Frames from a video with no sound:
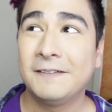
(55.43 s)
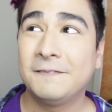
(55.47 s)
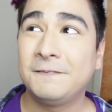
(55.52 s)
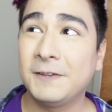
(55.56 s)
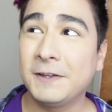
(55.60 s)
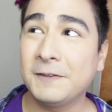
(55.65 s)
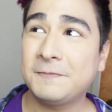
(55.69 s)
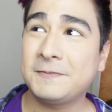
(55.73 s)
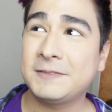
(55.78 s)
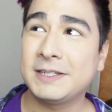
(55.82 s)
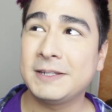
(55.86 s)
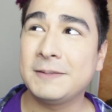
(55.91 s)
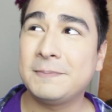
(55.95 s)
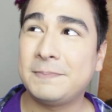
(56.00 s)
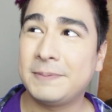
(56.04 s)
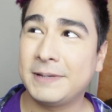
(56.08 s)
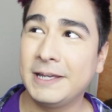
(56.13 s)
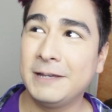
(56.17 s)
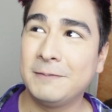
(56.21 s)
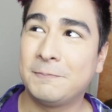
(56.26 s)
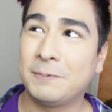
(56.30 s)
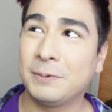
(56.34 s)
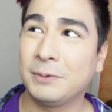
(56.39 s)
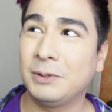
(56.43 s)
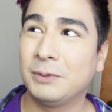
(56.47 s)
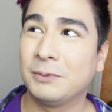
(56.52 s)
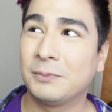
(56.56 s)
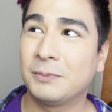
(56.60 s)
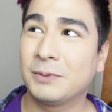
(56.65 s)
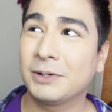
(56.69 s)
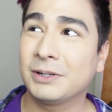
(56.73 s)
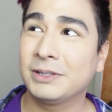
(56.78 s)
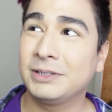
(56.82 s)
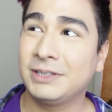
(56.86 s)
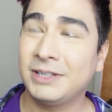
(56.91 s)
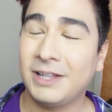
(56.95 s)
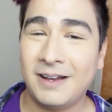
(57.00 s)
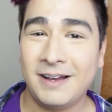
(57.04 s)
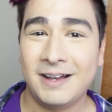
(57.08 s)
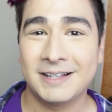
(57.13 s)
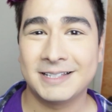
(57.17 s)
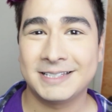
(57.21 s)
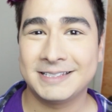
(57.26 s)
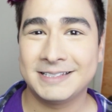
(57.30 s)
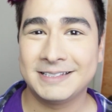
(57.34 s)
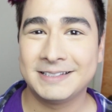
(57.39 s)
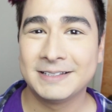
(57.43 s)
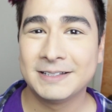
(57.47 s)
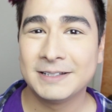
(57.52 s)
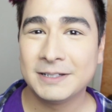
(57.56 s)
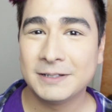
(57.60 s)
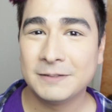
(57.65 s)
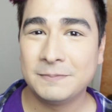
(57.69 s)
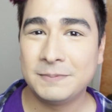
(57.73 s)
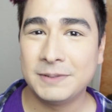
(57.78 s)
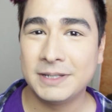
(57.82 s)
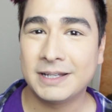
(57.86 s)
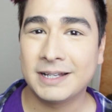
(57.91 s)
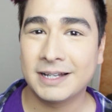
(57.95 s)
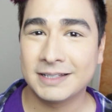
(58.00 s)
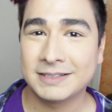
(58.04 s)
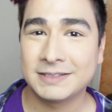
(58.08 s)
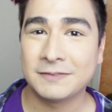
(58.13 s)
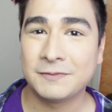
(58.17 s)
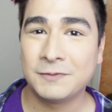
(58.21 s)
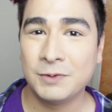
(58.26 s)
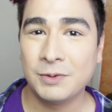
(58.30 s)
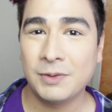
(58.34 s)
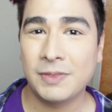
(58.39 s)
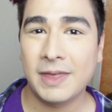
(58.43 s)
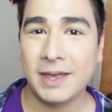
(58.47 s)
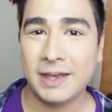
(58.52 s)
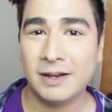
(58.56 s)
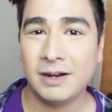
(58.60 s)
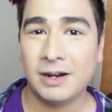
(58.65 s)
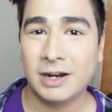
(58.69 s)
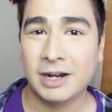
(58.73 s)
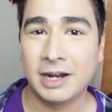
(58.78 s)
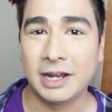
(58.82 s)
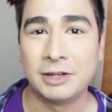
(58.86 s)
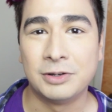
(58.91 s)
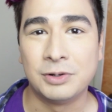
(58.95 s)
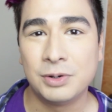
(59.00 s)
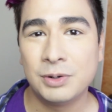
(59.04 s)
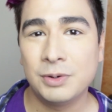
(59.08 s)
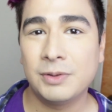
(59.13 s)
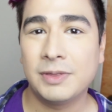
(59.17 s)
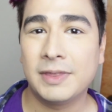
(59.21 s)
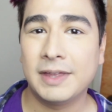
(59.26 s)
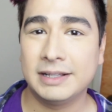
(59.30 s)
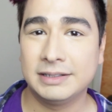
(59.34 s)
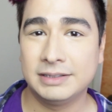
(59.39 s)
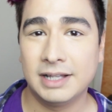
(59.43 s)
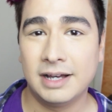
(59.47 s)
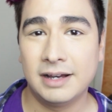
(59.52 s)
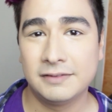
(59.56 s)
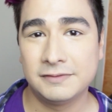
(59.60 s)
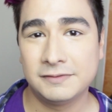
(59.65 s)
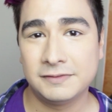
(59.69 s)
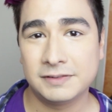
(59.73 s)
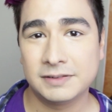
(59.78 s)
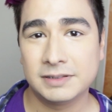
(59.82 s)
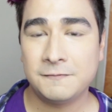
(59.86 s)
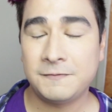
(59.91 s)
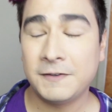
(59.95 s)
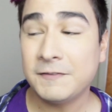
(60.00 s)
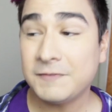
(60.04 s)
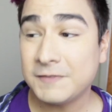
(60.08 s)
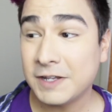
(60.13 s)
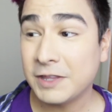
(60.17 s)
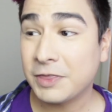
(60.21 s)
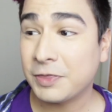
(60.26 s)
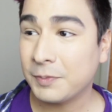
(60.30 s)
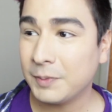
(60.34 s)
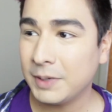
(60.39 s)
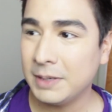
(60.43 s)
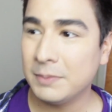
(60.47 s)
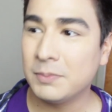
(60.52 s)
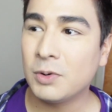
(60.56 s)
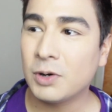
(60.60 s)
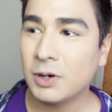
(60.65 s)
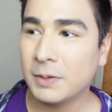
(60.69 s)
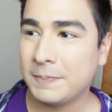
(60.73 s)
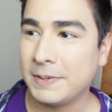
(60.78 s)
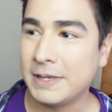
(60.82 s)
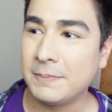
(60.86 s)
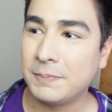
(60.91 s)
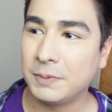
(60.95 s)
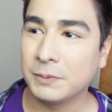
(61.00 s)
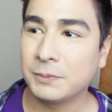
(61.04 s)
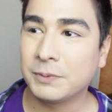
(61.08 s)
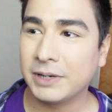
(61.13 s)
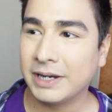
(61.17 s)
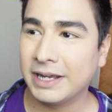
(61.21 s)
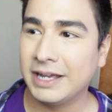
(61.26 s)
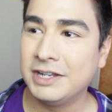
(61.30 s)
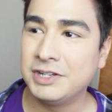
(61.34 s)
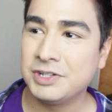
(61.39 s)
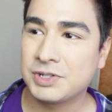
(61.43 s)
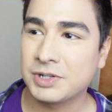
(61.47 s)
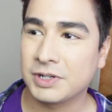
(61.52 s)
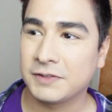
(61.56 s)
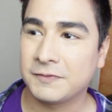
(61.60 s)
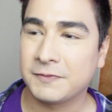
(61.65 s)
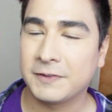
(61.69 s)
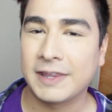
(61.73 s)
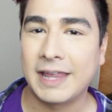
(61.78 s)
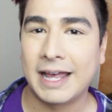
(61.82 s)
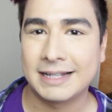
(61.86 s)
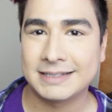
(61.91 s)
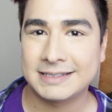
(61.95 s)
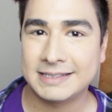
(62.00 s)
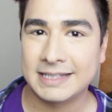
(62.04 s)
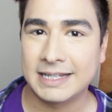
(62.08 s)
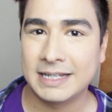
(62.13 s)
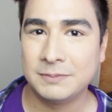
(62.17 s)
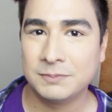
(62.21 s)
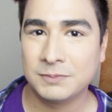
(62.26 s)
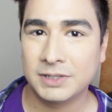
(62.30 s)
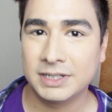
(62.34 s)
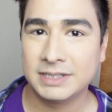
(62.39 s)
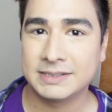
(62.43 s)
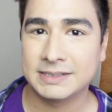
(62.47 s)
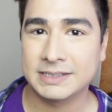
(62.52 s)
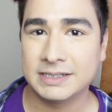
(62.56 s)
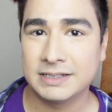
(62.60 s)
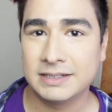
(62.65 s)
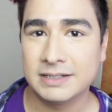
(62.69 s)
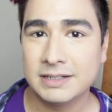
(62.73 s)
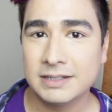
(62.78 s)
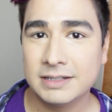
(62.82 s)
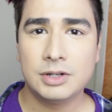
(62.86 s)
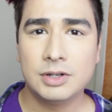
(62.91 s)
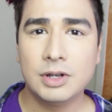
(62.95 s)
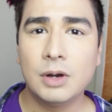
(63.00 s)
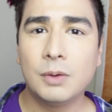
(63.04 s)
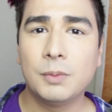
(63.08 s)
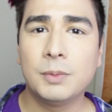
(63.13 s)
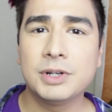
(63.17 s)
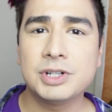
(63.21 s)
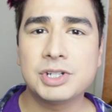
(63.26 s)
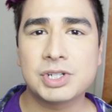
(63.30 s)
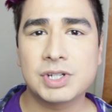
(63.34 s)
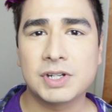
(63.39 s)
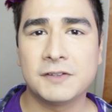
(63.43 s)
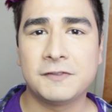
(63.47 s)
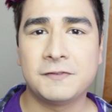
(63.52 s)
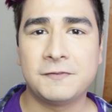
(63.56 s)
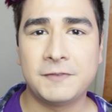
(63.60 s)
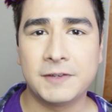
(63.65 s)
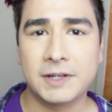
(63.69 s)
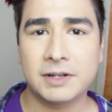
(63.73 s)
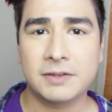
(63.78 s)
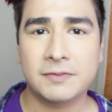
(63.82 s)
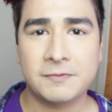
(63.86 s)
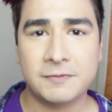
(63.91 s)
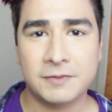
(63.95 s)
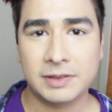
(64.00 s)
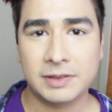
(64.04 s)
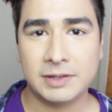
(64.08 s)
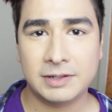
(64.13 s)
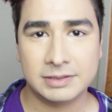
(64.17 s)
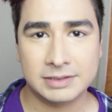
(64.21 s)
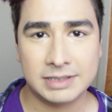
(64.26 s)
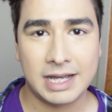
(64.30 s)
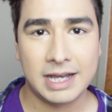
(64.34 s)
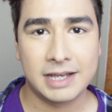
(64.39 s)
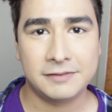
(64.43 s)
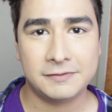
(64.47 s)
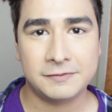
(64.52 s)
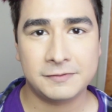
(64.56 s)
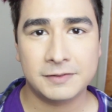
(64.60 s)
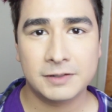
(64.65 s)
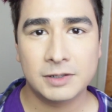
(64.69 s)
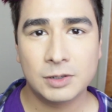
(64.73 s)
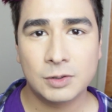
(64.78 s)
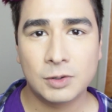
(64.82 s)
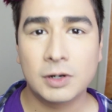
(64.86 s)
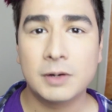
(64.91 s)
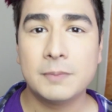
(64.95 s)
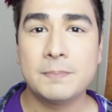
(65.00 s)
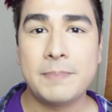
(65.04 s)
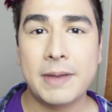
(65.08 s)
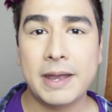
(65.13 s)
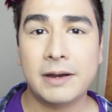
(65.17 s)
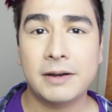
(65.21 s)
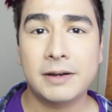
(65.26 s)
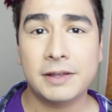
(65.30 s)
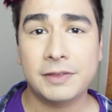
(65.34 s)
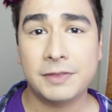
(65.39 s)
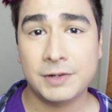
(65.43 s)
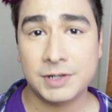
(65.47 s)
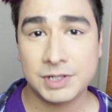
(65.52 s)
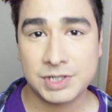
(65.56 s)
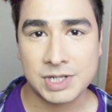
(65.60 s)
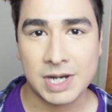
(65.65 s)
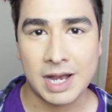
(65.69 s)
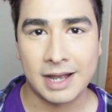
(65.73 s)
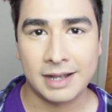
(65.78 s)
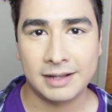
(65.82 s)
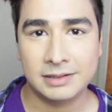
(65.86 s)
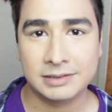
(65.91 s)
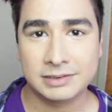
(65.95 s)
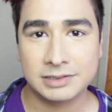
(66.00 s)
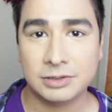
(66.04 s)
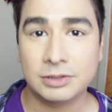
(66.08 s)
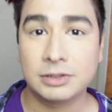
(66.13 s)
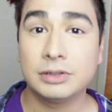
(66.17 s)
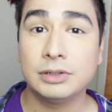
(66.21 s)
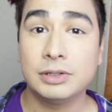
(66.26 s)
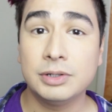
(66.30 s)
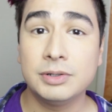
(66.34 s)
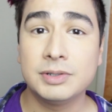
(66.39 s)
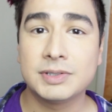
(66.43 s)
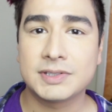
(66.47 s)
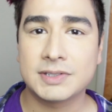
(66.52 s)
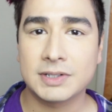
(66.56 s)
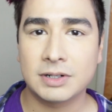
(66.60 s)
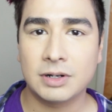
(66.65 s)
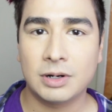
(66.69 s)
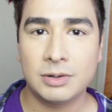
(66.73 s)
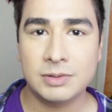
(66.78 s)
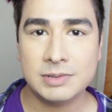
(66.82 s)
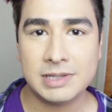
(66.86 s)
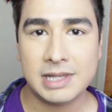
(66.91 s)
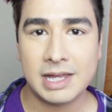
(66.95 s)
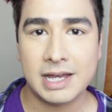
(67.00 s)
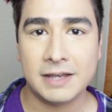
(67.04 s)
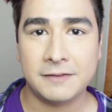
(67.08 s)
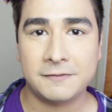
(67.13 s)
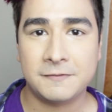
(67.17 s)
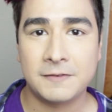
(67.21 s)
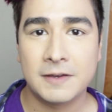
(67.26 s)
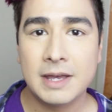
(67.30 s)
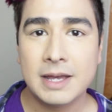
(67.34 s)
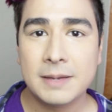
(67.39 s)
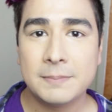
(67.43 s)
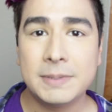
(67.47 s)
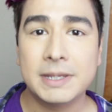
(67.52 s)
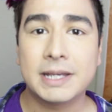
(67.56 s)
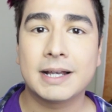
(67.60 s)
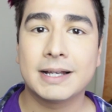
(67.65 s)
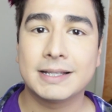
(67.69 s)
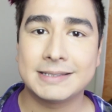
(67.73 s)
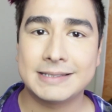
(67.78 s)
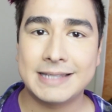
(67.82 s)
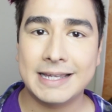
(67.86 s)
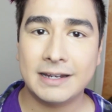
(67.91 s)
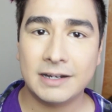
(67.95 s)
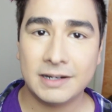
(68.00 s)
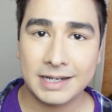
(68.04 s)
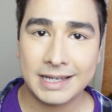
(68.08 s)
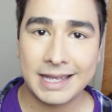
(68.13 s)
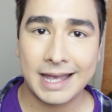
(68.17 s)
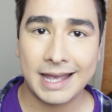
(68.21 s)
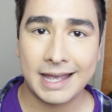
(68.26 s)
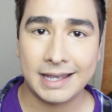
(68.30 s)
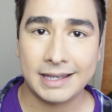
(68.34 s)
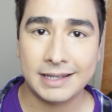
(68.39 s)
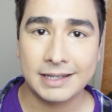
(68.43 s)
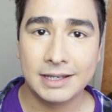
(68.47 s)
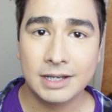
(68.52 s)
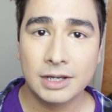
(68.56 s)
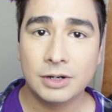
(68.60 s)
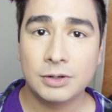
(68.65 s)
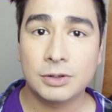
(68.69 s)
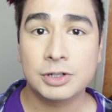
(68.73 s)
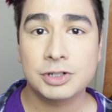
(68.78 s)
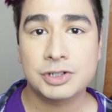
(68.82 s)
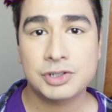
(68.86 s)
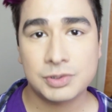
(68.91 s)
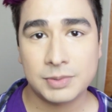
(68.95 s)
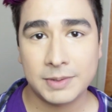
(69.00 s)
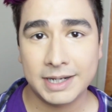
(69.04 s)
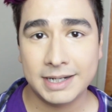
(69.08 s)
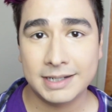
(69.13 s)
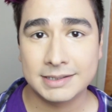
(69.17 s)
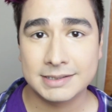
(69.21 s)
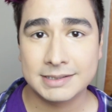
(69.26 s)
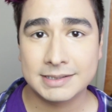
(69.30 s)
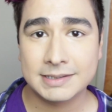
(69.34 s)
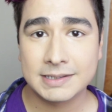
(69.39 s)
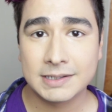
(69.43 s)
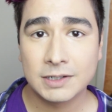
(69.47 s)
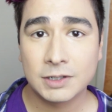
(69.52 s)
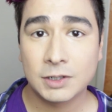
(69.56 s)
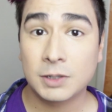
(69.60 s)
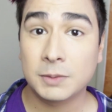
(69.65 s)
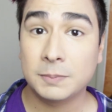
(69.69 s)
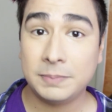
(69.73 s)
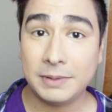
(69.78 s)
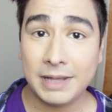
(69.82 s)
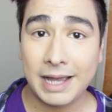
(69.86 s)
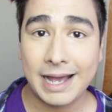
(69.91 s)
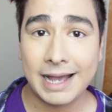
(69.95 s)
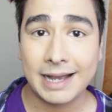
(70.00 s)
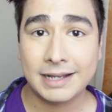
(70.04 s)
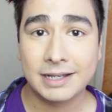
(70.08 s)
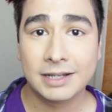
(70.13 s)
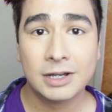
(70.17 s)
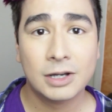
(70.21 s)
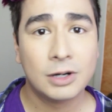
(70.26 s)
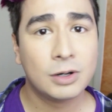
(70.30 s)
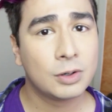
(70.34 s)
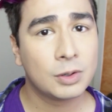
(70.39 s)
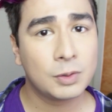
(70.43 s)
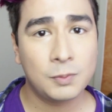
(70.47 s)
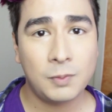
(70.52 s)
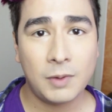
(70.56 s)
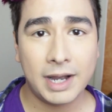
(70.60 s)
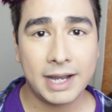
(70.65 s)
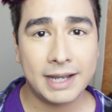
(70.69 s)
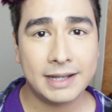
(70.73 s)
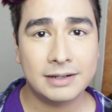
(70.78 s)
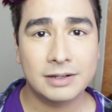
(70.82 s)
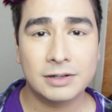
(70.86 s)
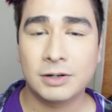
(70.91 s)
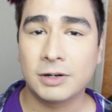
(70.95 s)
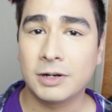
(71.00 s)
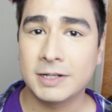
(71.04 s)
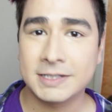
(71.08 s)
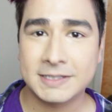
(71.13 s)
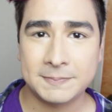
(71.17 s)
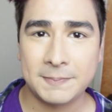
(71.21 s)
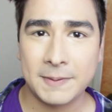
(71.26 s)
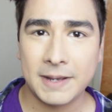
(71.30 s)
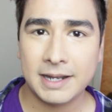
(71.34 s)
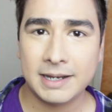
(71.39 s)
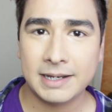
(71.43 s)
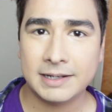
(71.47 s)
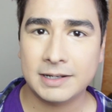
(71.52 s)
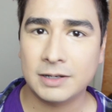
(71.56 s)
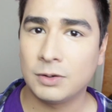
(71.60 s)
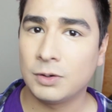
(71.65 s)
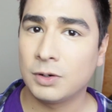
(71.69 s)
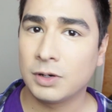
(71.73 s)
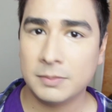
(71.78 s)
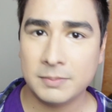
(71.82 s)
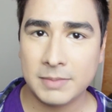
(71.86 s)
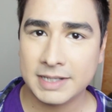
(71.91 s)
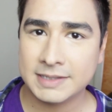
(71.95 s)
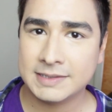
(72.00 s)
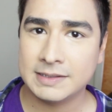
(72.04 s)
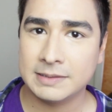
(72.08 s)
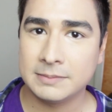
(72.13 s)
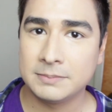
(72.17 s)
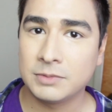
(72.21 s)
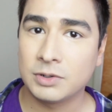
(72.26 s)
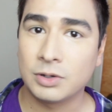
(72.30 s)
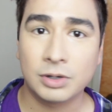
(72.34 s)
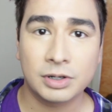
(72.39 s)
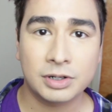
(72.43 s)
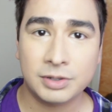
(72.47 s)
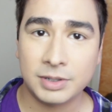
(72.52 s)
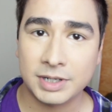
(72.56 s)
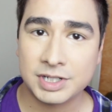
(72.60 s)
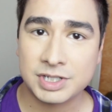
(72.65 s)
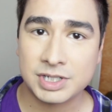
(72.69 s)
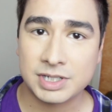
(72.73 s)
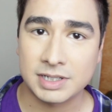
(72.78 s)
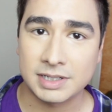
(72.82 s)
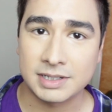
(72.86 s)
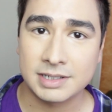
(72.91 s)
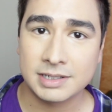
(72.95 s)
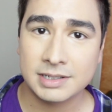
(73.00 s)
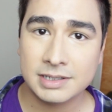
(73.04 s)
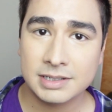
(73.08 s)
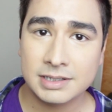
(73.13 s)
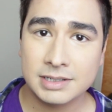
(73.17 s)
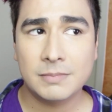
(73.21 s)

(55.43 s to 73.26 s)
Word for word: fifty people were lost because of who they are and who they love. fifty-three more people were injured for that same reason. No one should fear their life, or bury their child, or lose their own life because they are gay, or trans, or black, or white, or Hispanic, or Muslim, or Christian.